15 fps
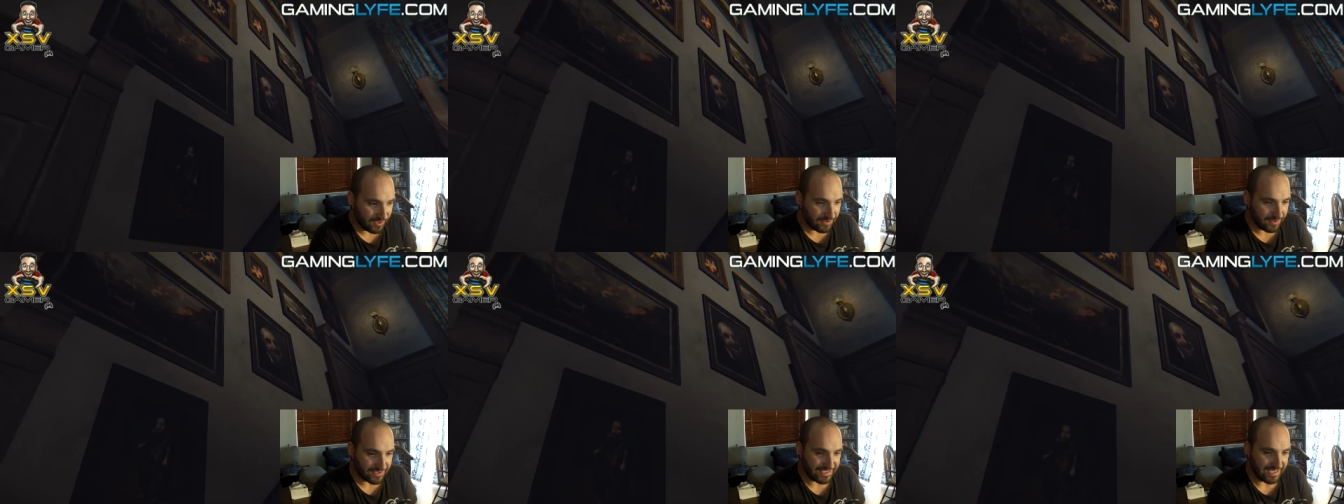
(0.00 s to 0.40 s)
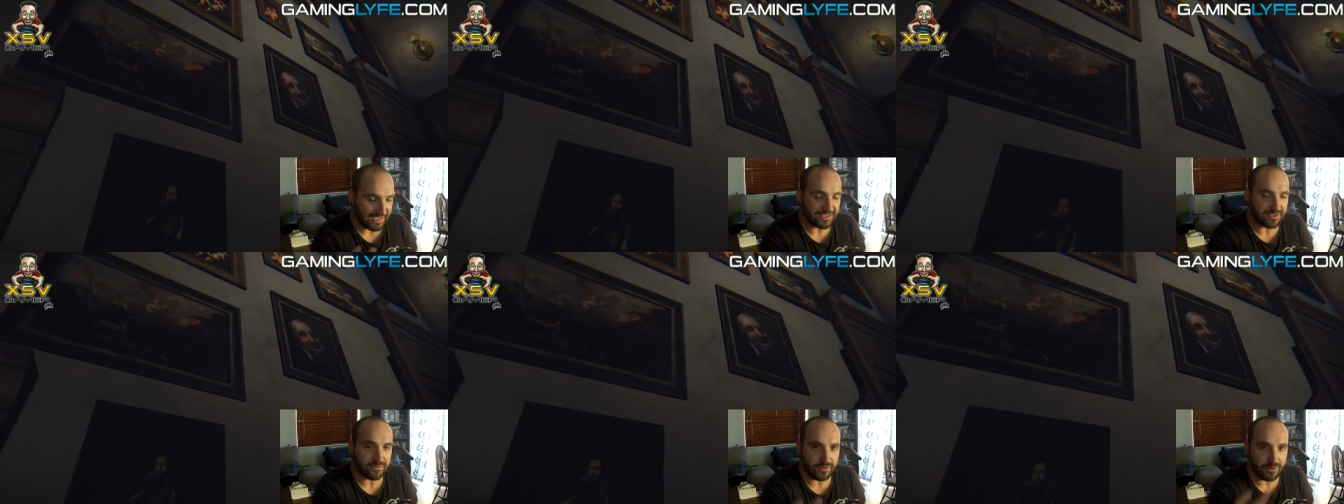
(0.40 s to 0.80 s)
the
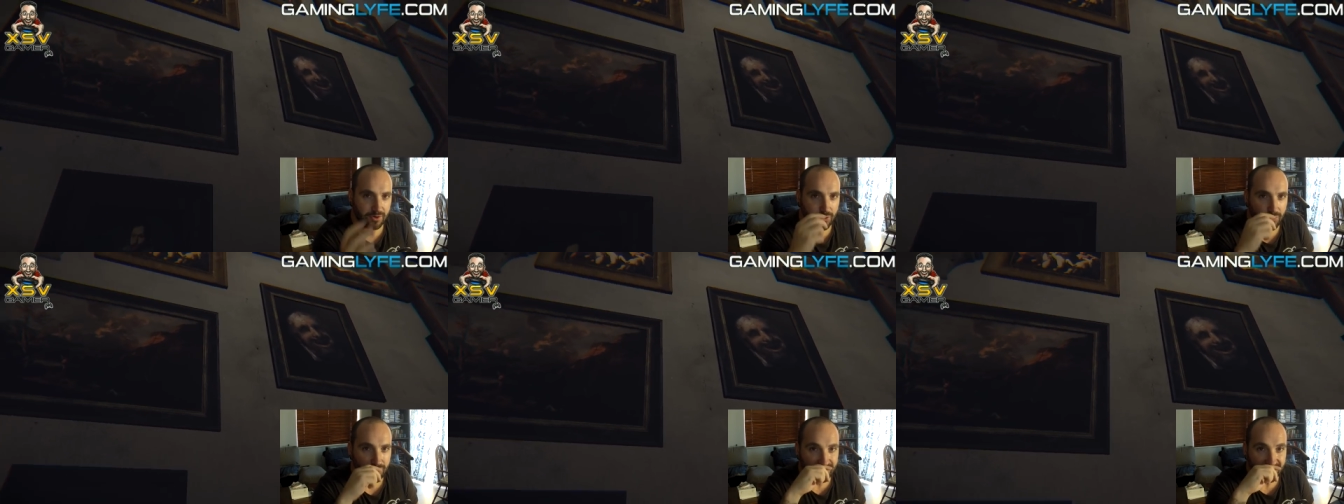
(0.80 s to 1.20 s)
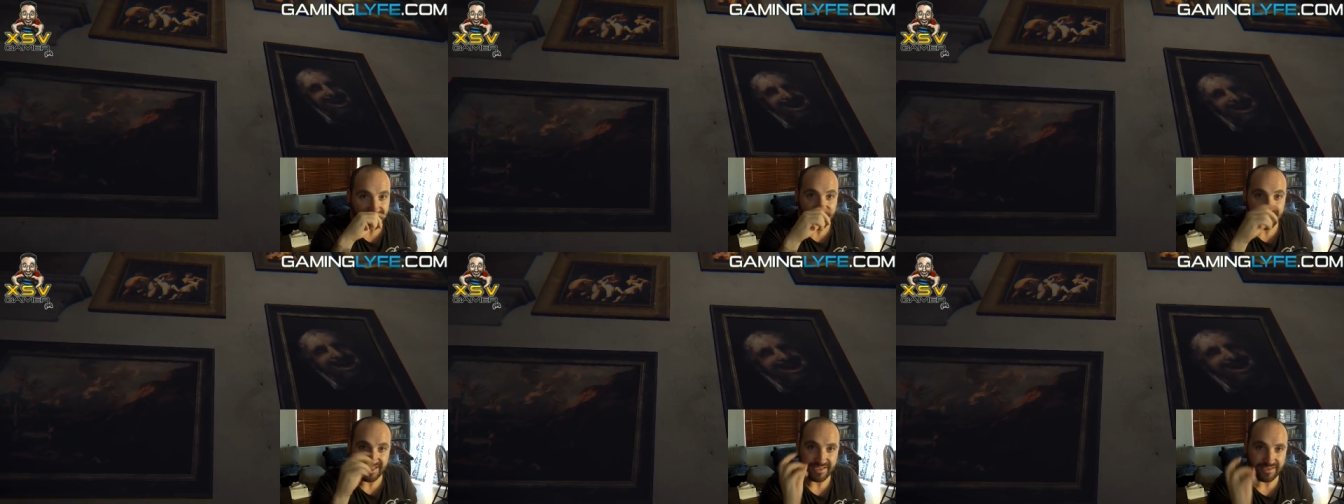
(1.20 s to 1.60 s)
sense of alone and
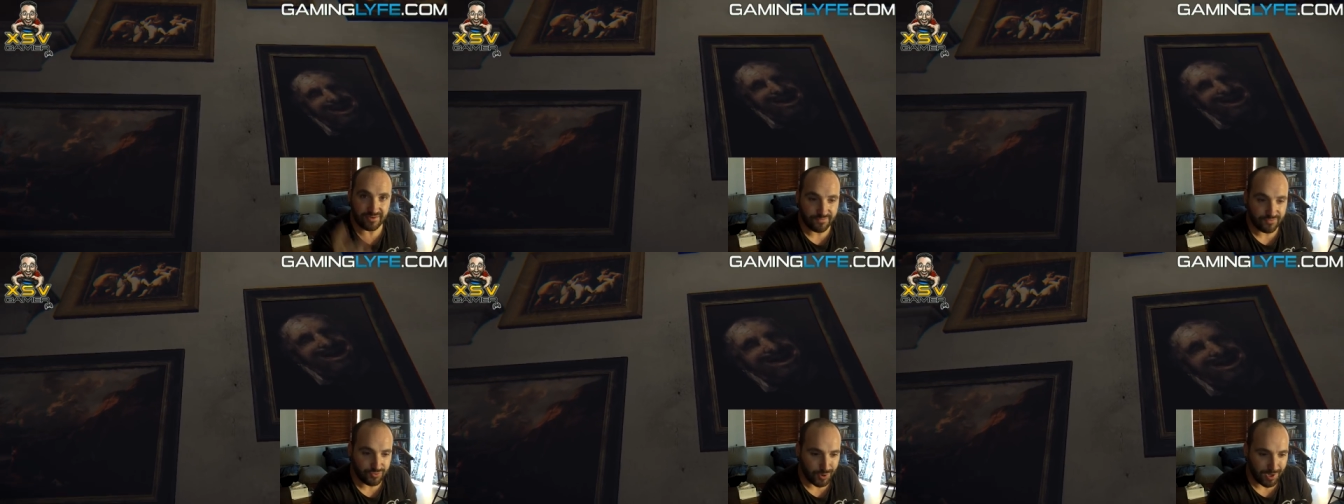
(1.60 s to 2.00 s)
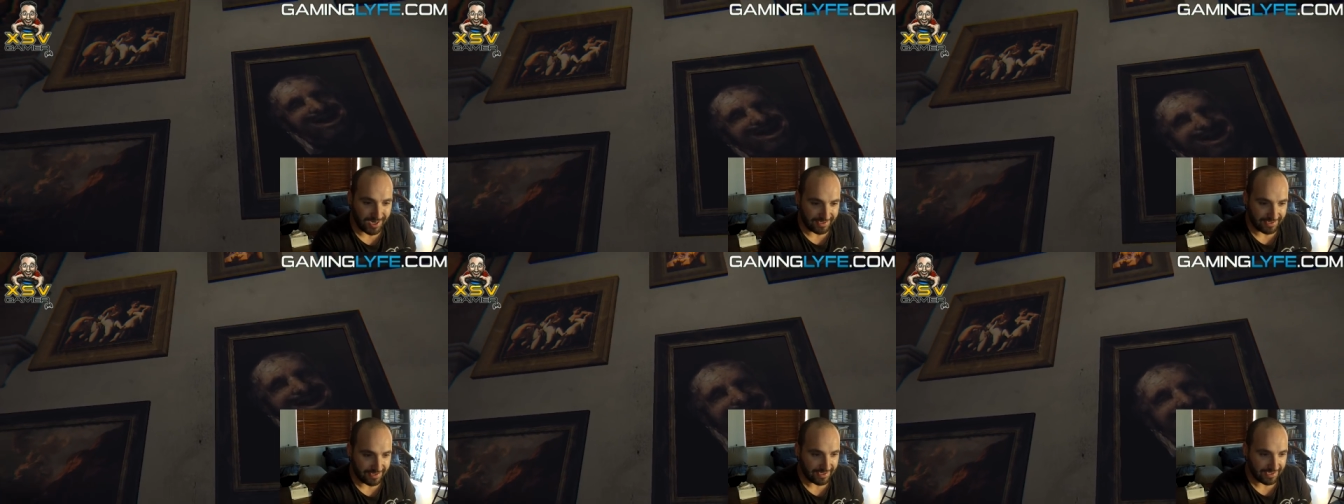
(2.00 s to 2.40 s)
the sense of
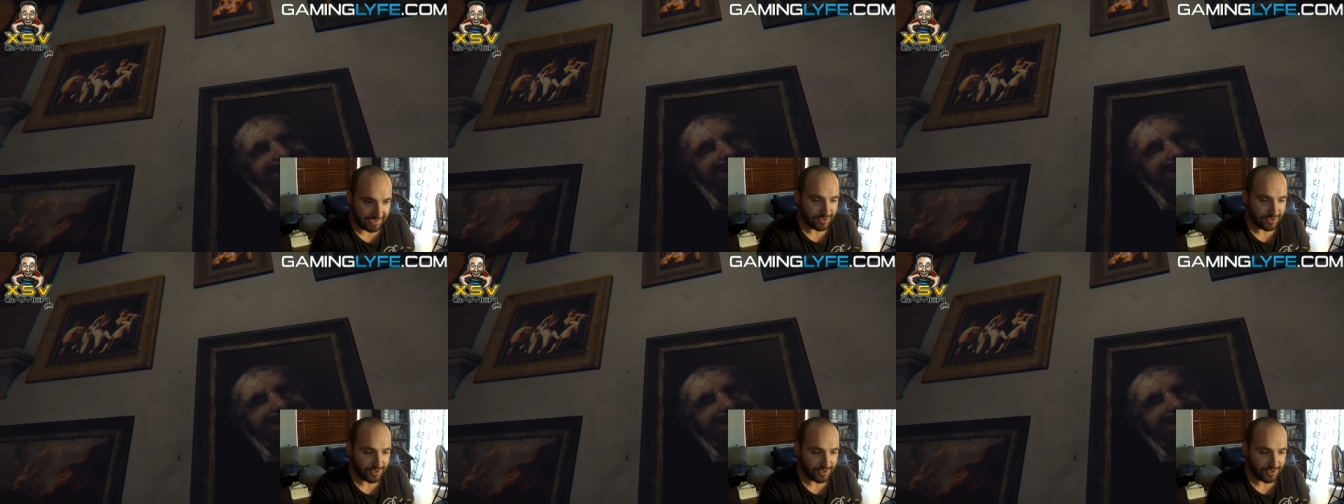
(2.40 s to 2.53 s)
dread.